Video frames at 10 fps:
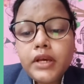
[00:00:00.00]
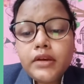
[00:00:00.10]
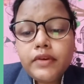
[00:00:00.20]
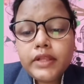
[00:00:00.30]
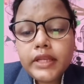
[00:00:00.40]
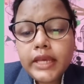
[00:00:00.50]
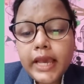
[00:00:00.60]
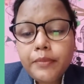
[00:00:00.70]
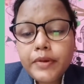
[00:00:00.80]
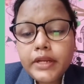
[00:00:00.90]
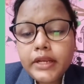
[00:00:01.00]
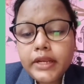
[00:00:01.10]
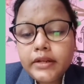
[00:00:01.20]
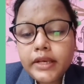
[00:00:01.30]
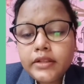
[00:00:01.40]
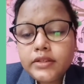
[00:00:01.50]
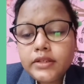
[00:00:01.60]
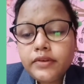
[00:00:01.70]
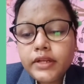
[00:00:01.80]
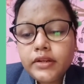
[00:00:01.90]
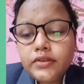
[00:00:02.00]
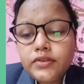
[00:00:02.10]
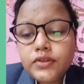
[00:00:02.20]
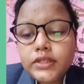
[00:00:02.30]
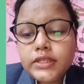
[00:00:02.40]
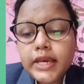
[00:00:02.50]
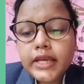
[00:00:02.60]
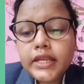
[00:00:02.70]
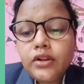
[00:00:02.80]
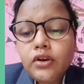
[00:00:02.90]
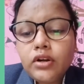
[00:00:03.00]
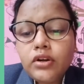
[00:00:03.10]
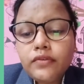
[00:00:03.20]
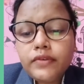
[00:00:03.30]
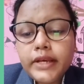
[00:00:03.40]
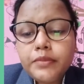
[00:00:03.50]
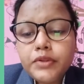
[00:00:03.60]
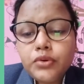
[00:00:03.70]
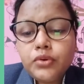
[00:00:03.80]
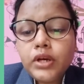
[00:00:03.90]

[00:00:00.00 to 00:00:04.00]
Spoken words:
within capital intensive industries carry lot of debt to